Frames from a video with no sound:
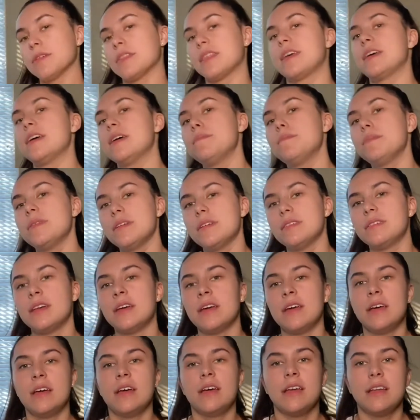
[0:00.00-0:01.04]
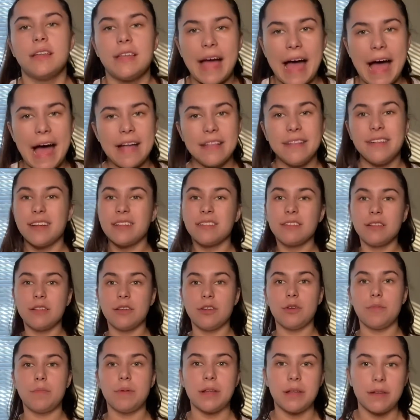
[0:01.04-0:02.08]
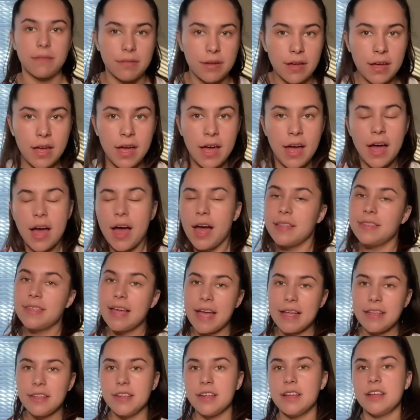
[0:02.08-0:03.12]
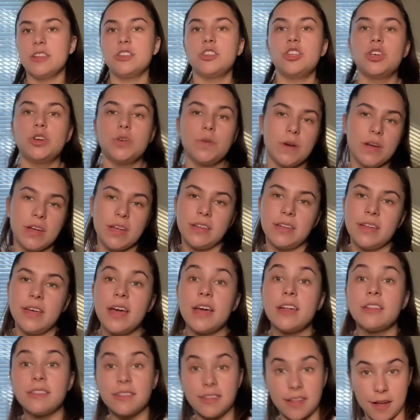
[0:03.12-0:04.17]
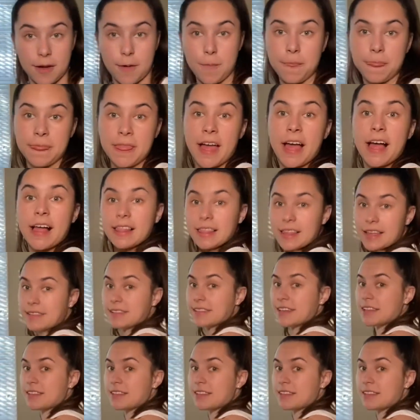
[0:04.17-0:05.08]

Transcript: the hip is to add just a little bit of tension to it. So let's get